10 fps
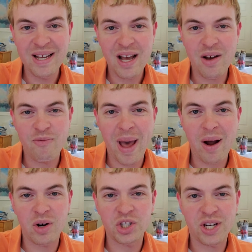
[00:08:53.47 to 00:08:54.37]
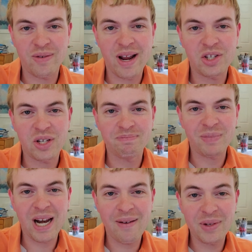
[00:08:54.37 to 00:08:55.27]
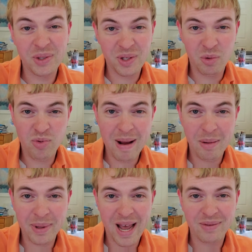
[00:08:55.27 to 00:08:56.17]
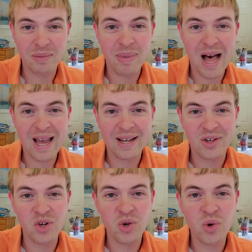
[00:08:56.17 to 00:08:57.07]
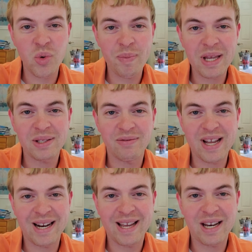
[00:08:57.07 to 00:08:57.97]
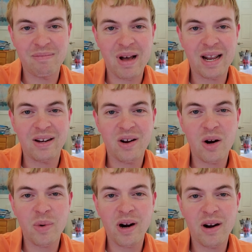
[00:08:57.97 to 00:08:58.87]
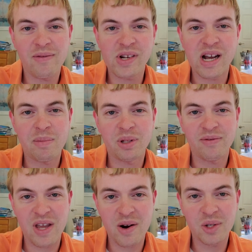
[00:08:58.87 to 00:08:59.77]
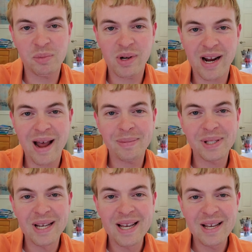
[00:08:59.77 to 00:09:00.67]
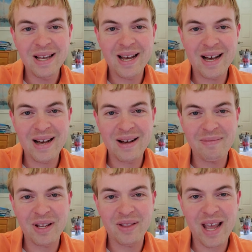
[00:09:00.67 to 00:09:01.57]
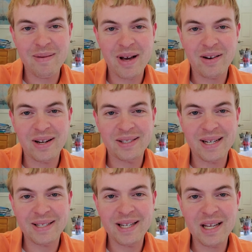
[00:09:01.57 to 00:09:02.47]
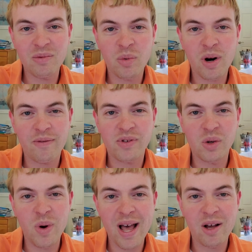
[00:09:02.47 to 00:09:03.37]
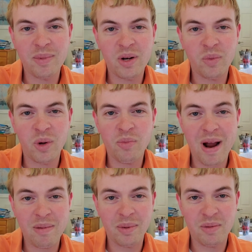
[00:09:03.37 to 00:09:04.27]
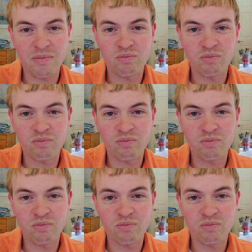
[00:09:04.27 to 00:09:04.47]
of power generation. And obviously you'd probably have to buy a new piece of dedicated mining hardware every couple of years, perhaps. The Antminer S19 will work for a while, but it will probably